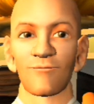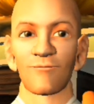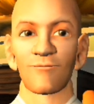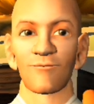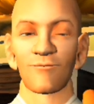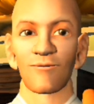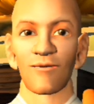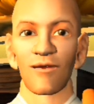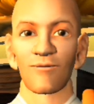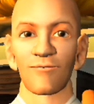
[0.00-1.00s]
oxygen
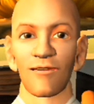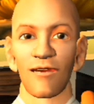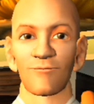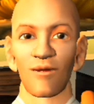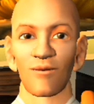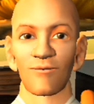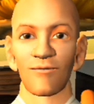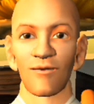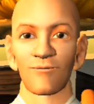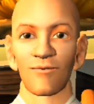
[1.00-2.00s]
tubes in my
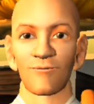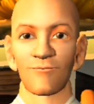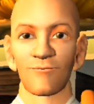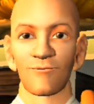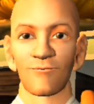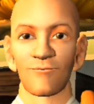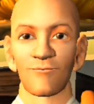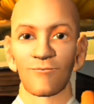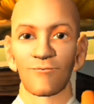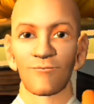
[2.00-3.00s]
nose
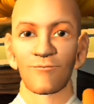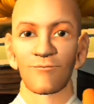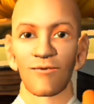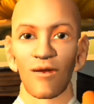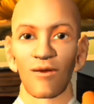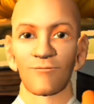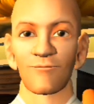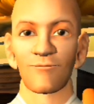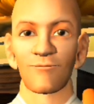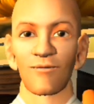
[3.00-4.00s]
or
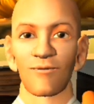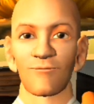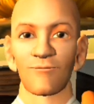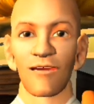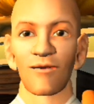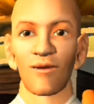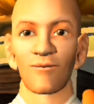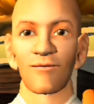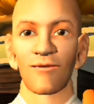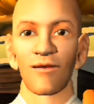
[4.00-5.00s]
tubes going into
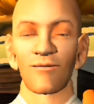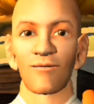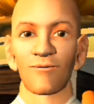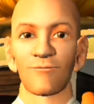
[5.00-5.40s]
my arms.